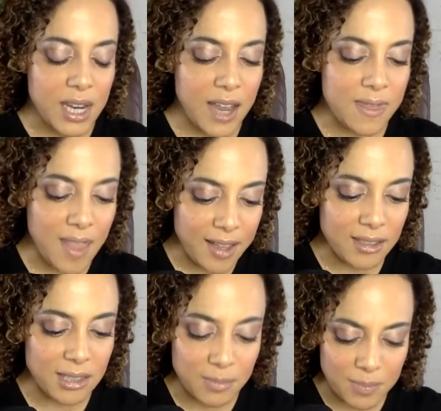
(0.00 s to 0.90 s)
And that's
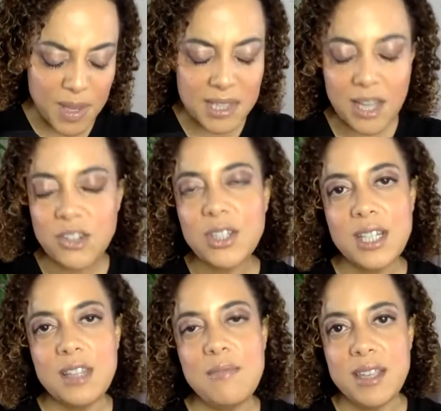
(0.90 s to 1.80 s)

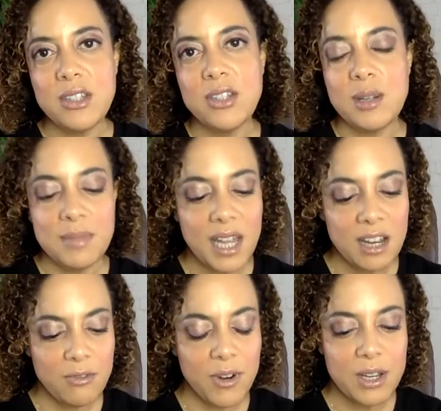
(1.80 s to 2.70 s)
essentially the message that I'm
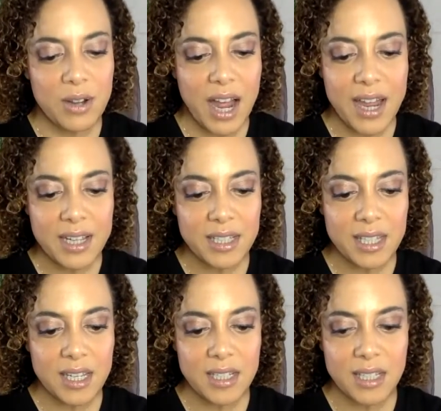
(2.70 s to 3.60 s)
getting for you guys, is